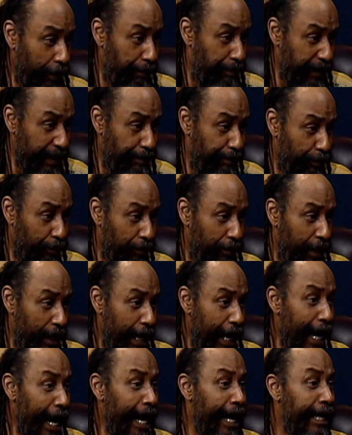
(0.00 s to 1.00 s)
the people,
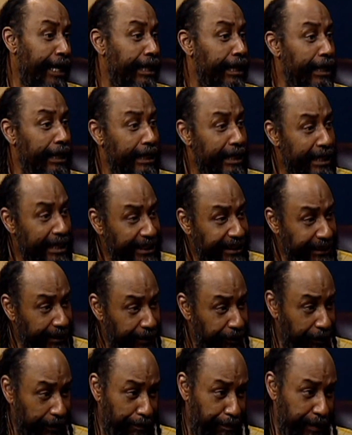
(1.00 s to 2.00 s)
and listen
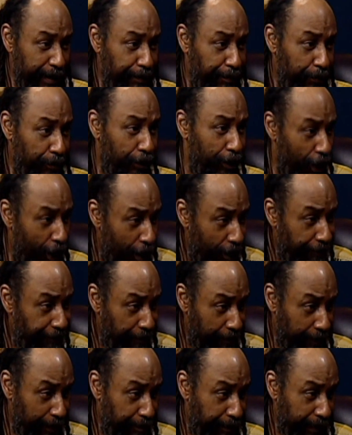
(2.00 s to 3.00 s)
to the people, learn
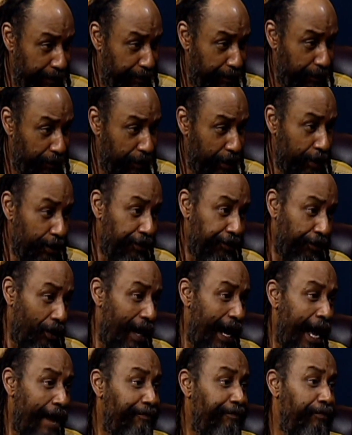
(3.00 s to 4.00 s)
from the people. So
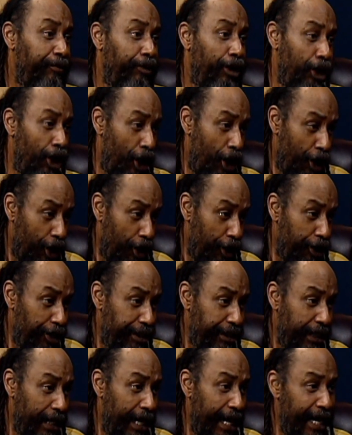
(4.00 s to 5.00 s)
I've
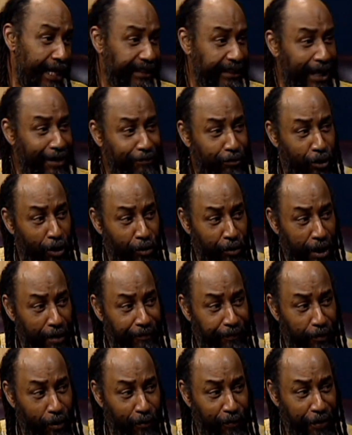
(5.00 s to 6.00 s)
learned, as I've grown up
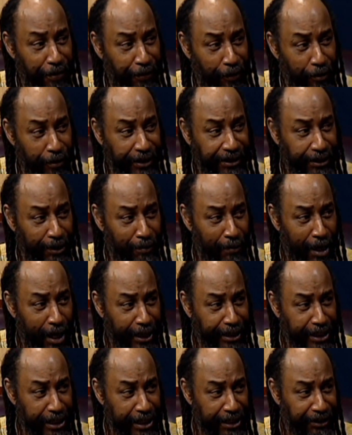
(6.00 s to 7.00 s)
for over 30 some
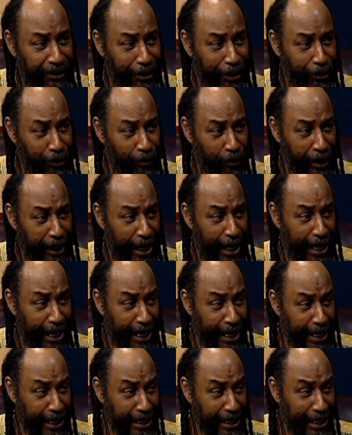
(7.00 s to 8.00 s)
odd years in the
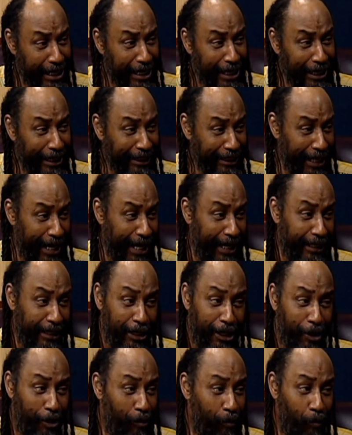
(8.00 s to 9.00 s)
UNIA,
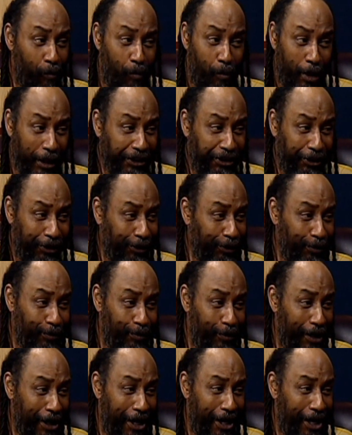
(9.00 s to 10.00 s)
that once
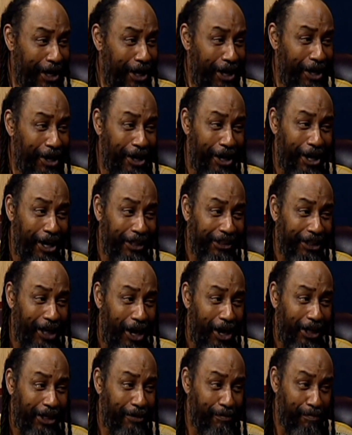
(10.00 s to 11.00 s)
you
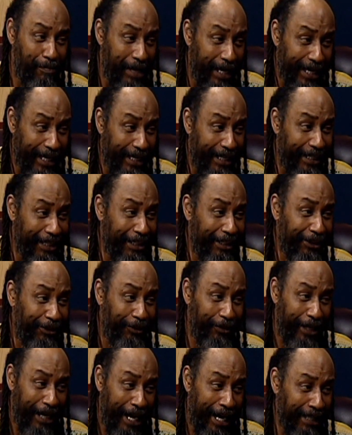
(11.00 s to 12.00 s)
are committed
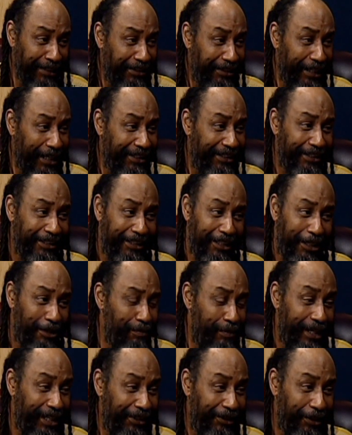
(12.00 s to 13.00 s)
to the ancestors and
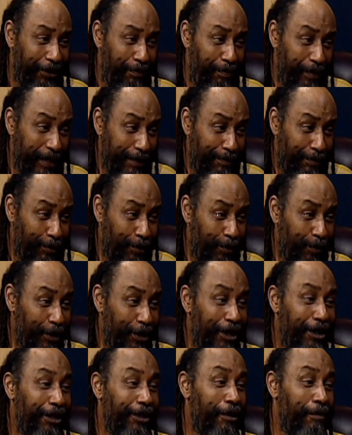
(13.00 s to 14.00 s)
committed to the
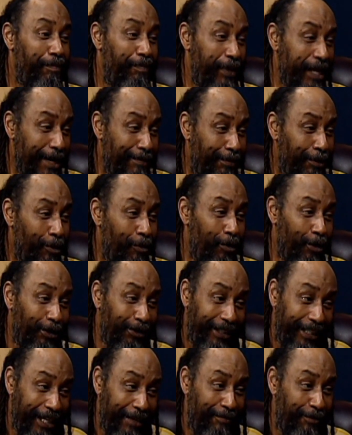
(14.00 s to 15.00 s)
people will
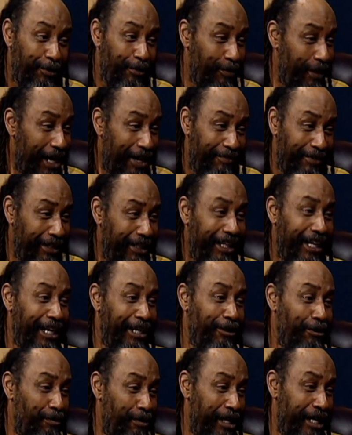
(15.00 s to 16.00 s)
give you everything
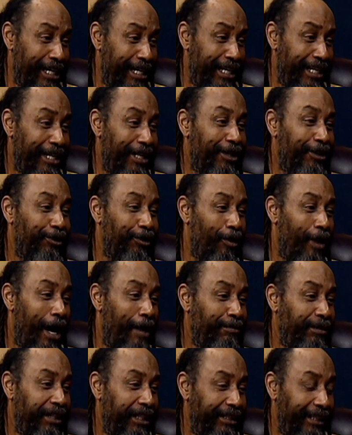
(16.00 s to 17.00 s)
you need. So
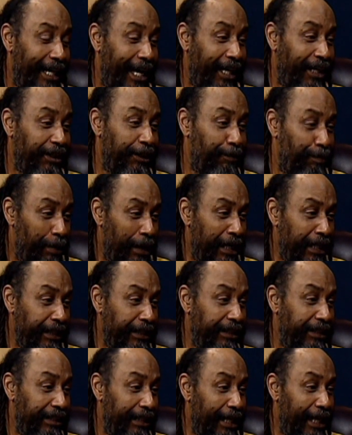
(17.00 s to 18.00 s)
I'm just like a
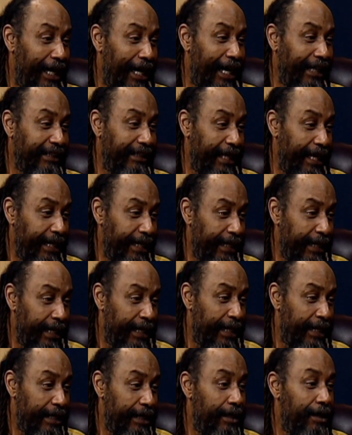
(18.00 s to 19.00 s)
sponge. I take it
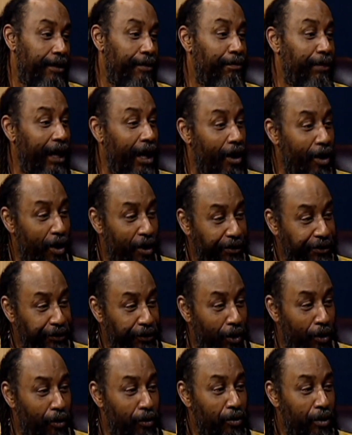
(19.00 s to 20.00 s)
in, but I
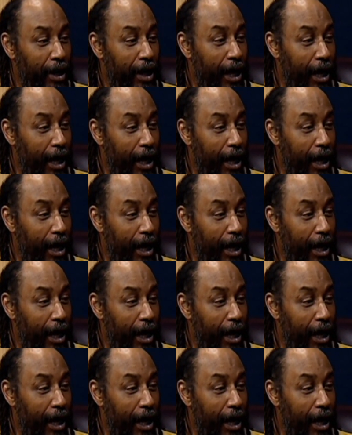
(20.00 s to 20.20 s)
also